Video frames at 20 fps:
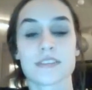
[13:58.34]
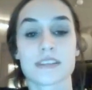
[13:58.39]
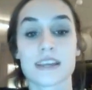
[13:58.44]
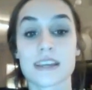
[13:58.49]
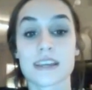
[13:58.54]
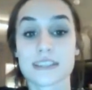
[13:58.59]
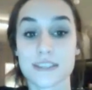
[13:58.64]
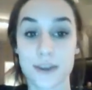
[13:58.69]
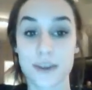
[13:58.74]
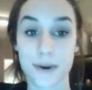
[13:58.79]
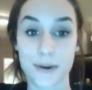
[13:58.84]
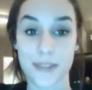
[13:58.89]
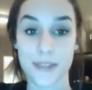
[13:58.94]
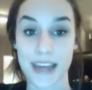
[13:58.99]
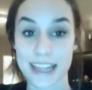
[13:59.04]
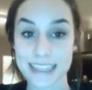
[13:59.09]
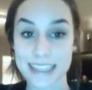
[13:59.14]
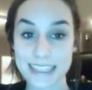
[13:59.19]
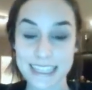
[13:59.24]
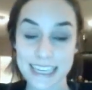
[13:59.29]
So
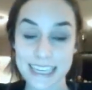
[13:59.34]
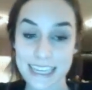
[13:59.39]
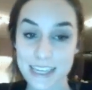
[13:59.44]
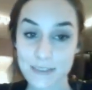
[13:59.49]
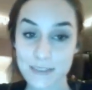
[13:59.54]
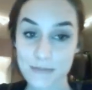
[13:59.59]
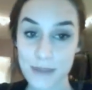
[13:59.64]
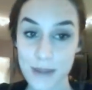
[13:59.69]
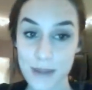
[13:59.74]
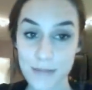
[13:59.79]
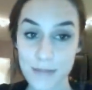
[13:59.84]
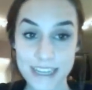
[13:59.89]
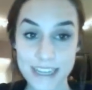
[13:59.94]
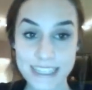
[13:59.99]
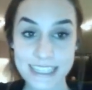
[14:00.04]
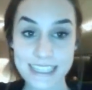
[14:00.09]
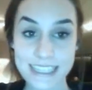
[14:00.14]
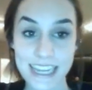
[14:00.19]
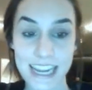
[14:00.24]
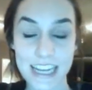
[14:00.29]
that's the end of my
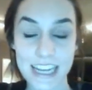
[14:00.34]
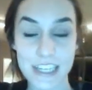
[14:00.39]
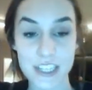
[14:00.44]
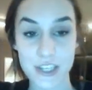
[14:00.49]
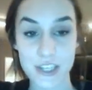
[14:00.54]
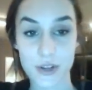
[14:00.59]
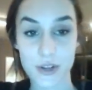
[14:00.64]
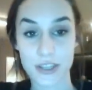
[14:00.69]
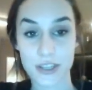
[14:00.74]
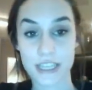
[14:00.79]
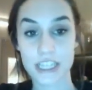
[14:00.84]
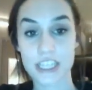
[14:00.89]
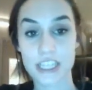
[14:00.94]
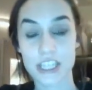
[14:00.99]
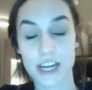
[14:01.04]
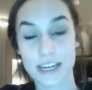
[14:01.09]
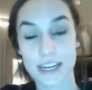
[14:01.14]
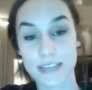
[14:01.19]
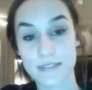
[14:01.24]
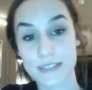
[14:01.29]
presentation on the
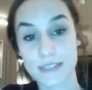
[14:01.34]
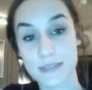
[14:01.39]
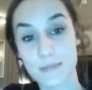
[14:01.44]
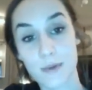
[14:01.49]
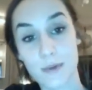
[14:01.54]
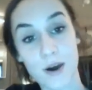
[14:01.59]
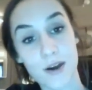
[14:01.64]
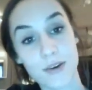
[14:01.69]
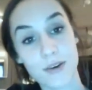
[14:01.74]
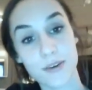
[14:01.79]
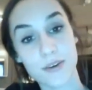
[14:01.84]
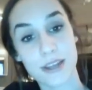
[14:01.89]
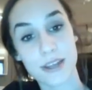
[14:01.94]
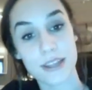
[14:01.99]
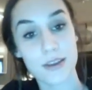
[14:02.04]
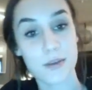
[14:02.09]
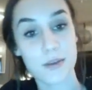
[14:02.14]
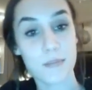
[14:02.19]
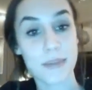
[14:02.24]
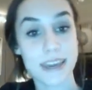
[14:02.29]
constructivist model and
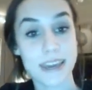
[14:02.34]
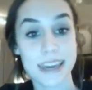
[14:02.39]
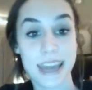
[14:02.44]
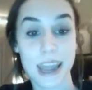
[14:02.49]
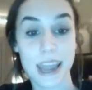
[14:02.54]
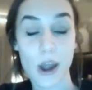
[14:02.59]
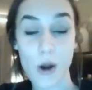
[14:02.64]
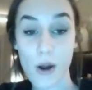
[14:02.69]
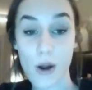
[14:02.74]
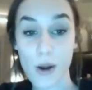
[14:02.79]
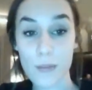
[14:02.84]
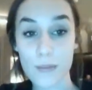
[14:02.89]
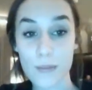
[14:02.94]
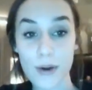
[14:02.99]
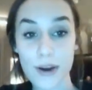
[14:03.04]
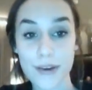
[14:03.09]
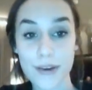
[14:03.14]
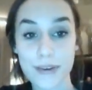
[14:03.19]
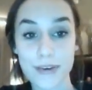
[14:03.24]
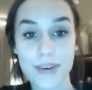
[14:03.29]
the PAR
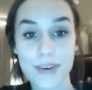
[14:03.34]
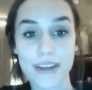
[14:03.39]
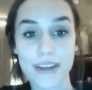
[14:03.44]
model in